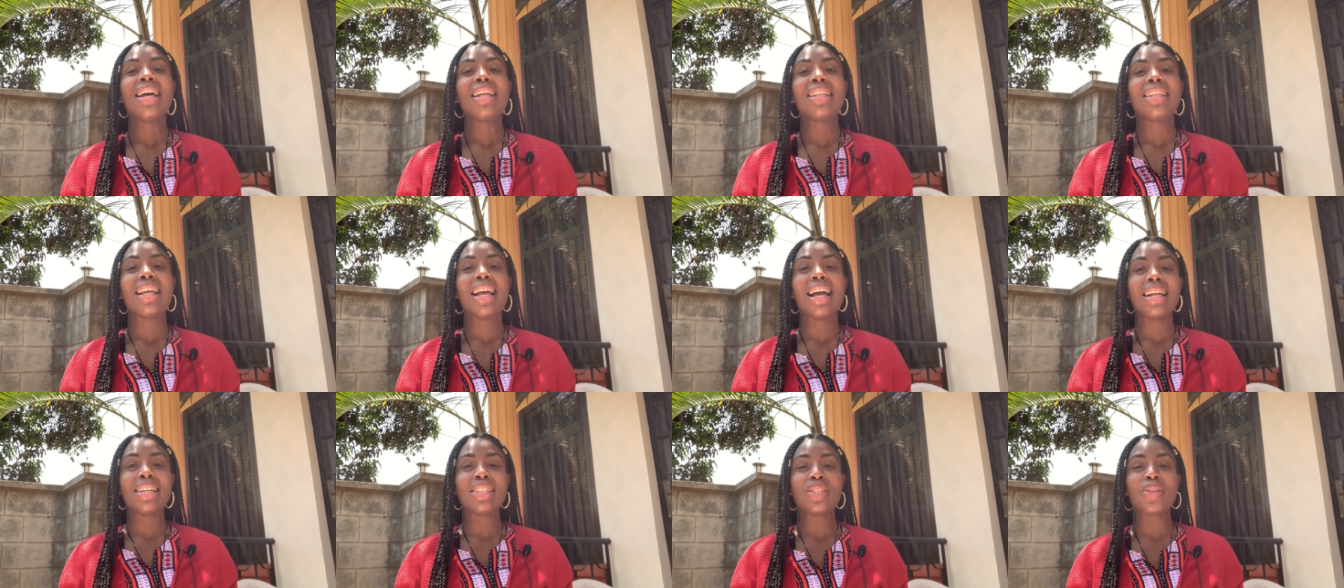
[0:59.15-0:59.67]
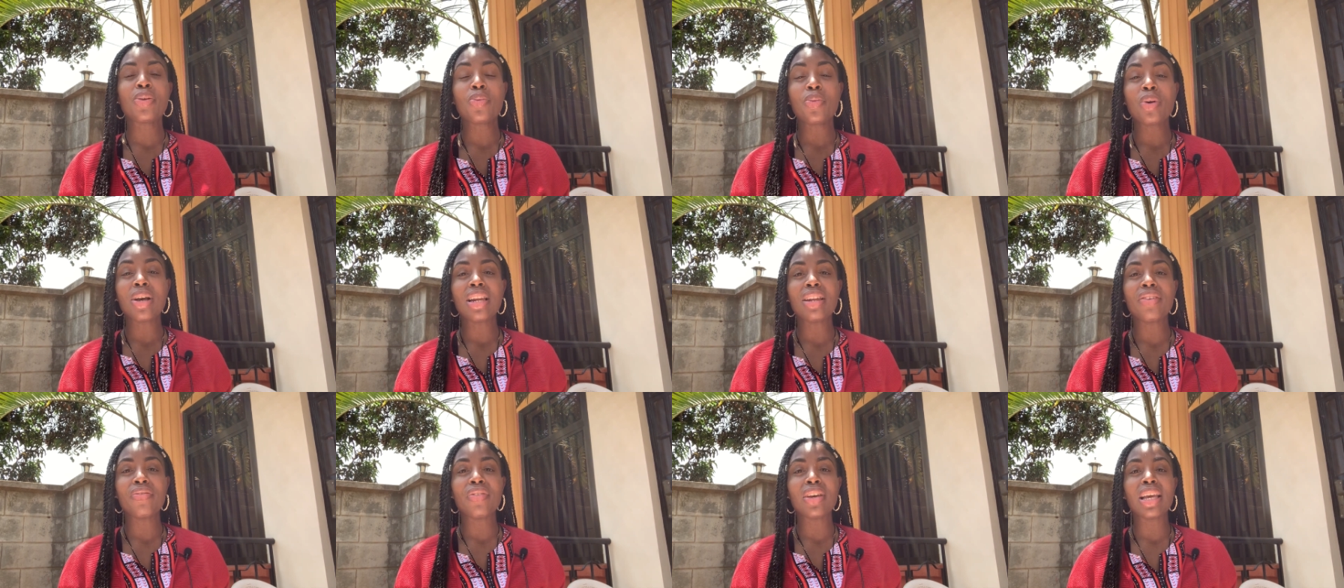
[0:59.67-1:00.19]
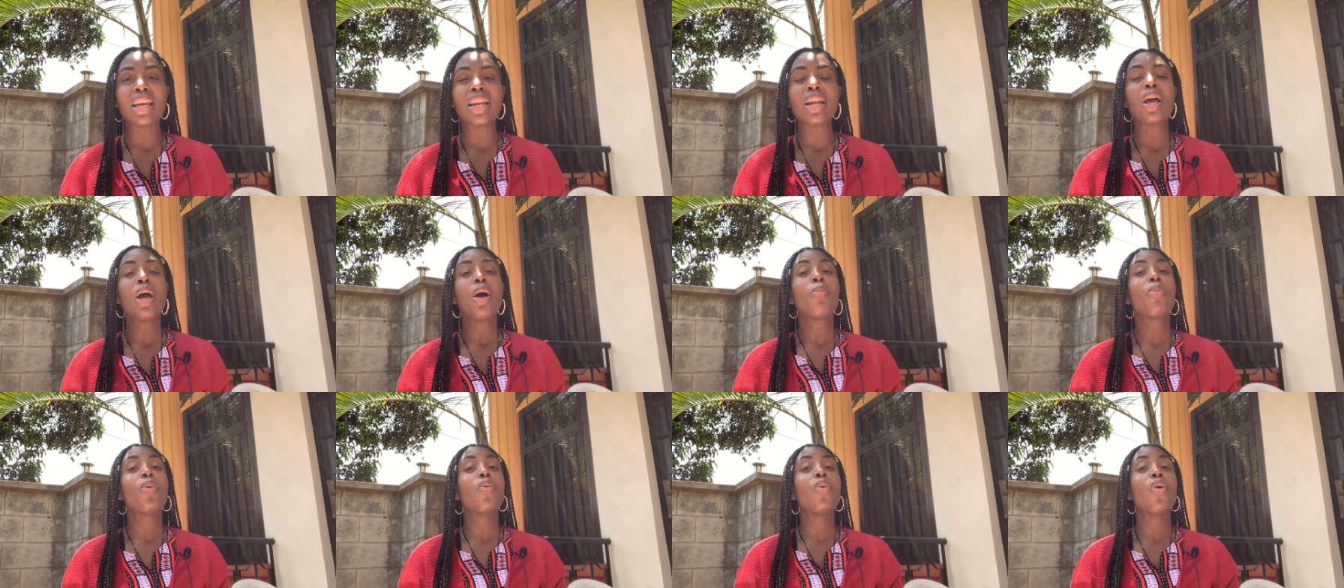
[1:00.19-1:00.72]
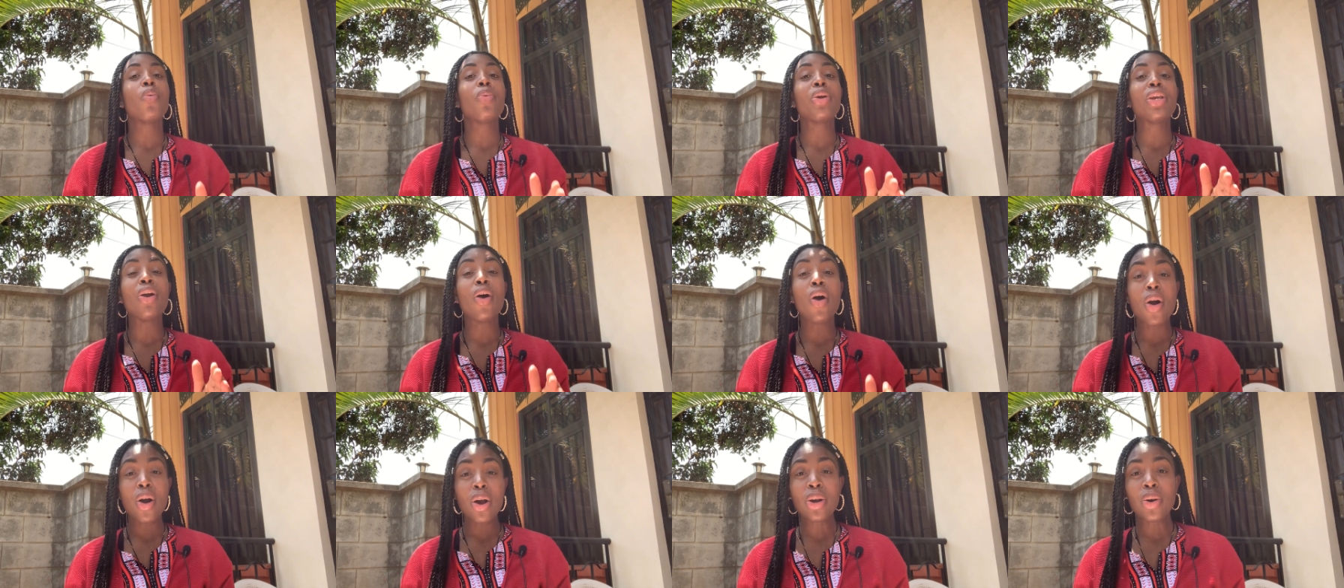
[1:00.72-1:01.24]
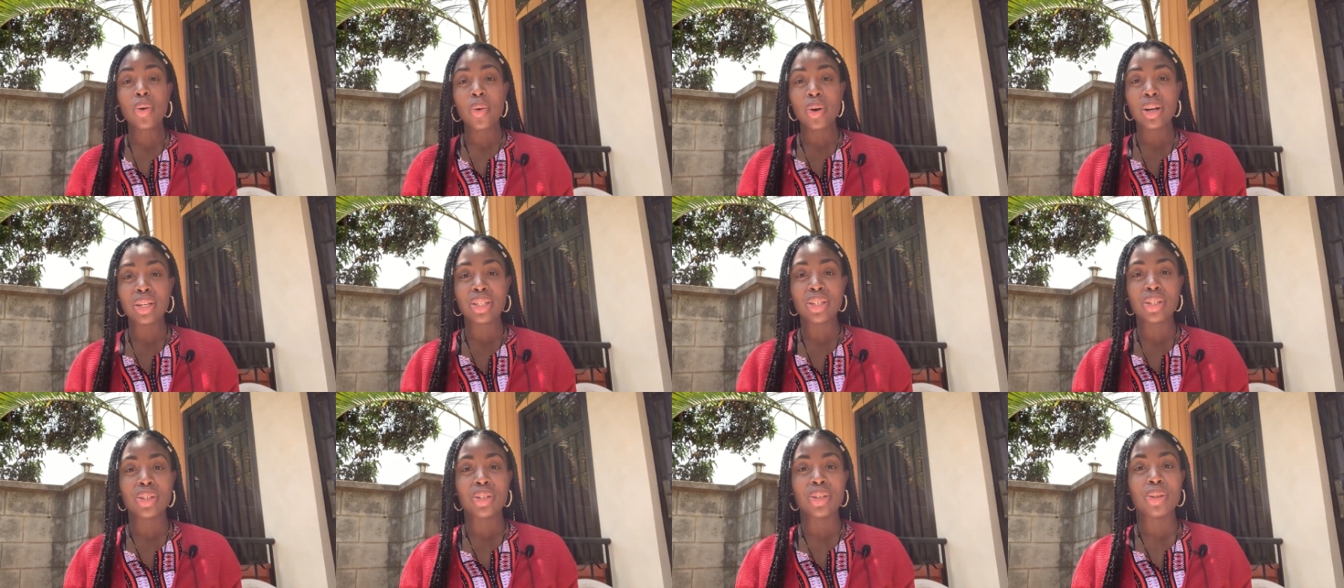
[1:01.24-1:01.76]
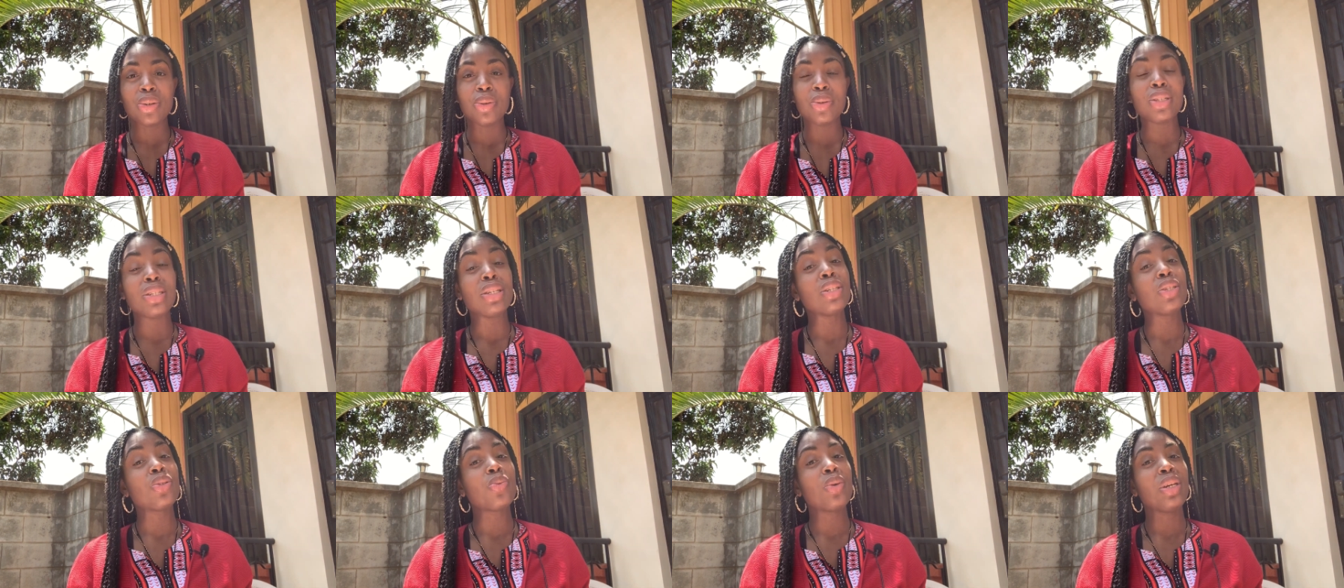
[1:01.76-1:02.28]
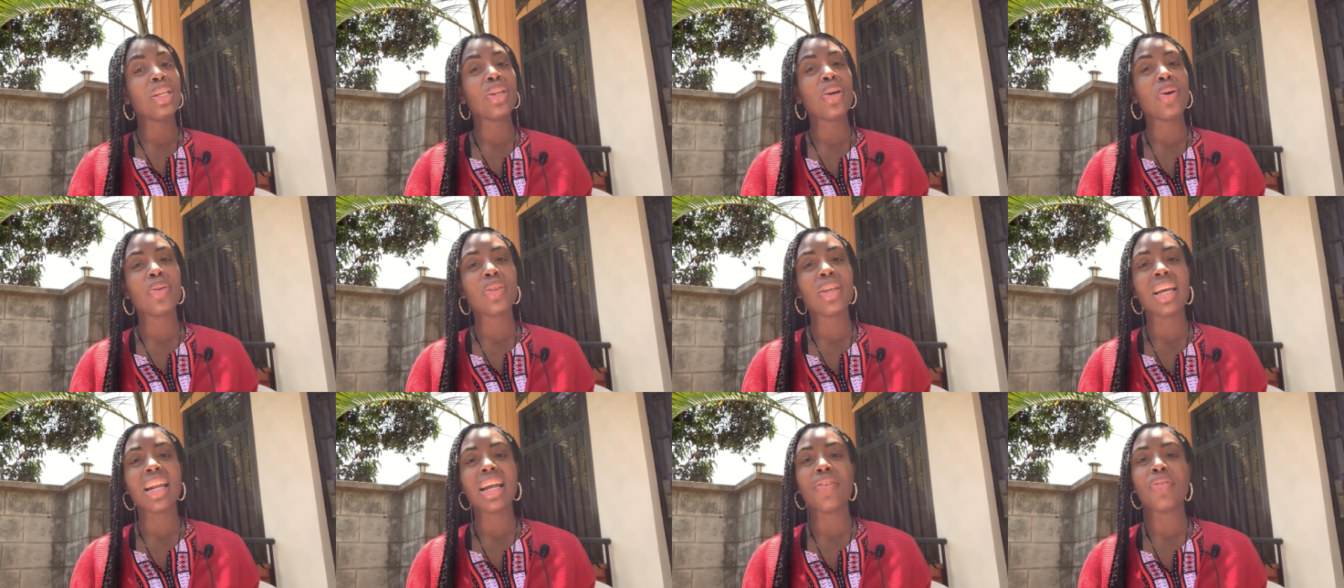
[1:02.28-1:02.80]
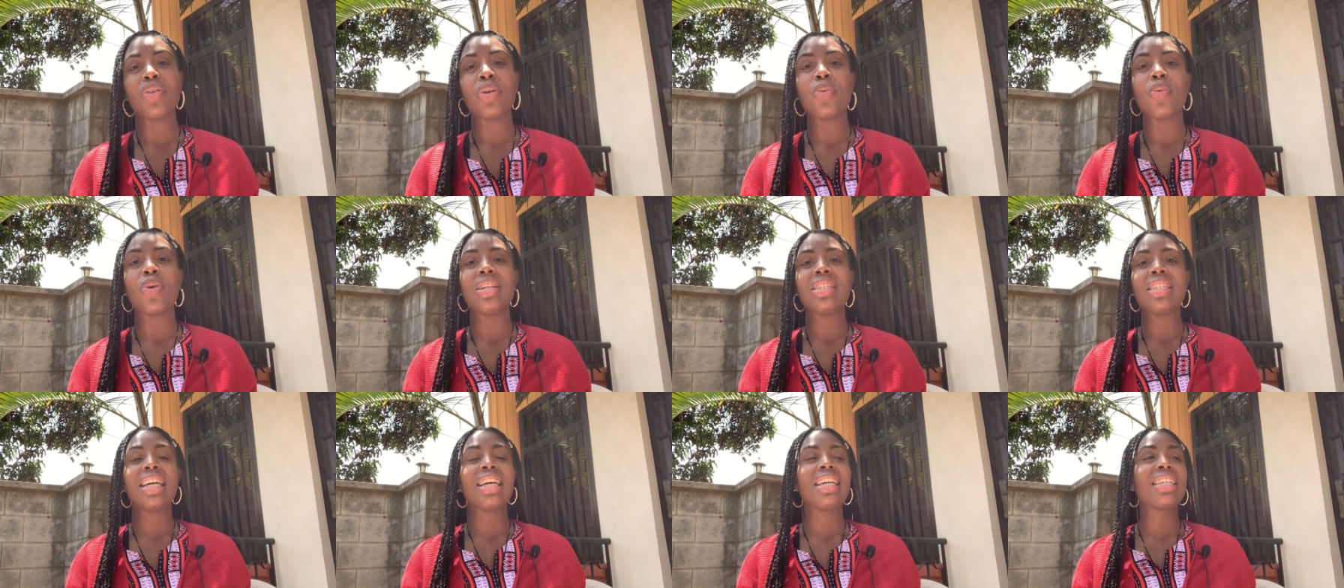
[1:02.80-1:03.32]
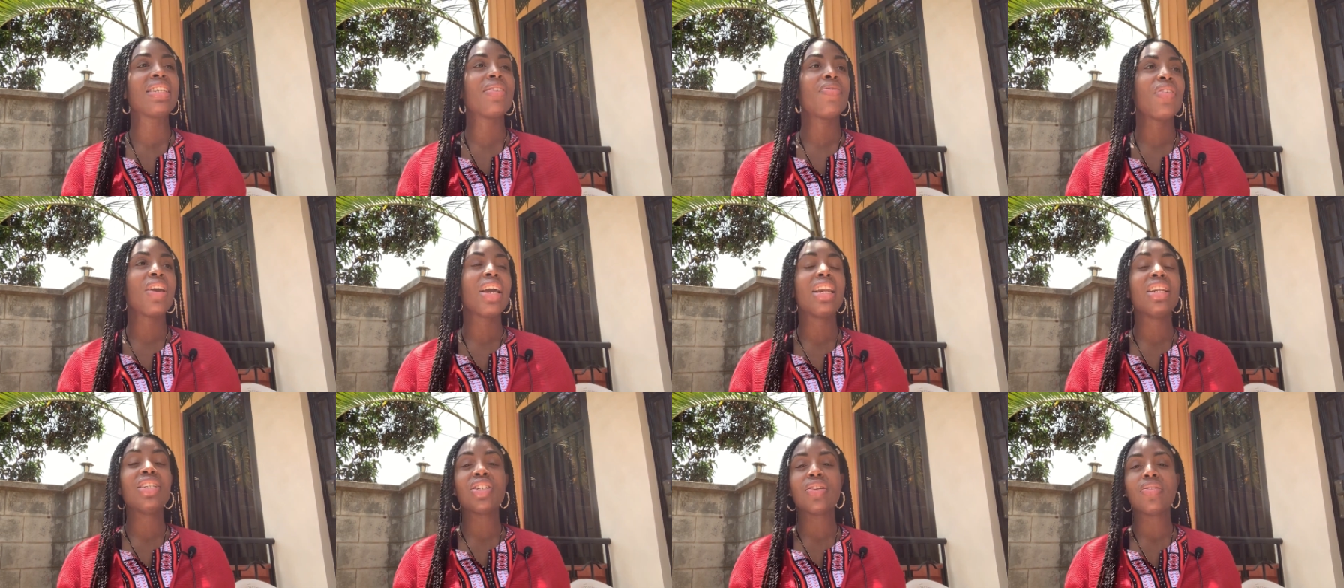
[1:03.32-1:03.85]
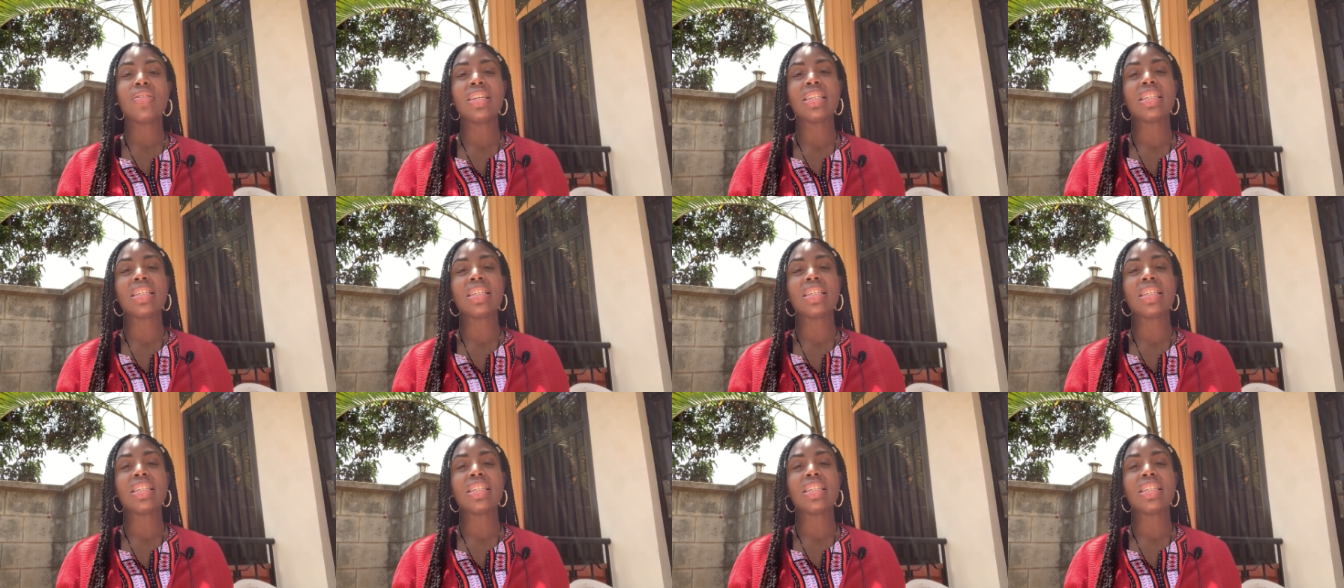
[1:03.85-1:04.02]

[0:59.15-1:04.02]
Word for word: That's irrelevant. But what we are going to do, since we know that everyone takes advantage of this